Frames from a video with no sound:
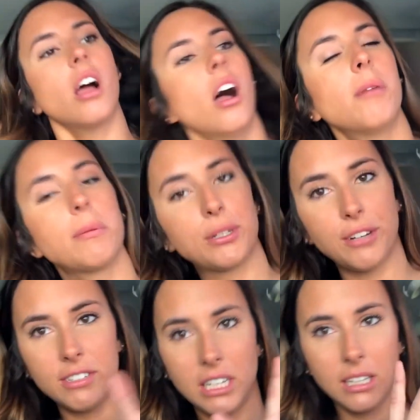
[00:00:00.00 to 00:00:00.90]
um, I'm sure
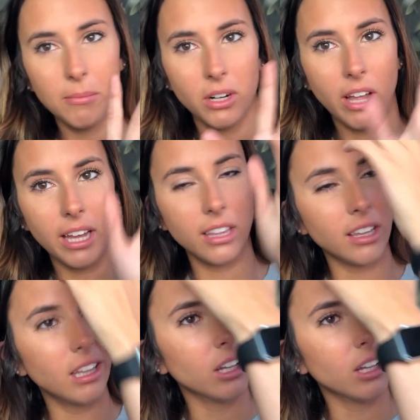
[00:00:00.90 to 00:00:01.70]
you've seen them. They're like the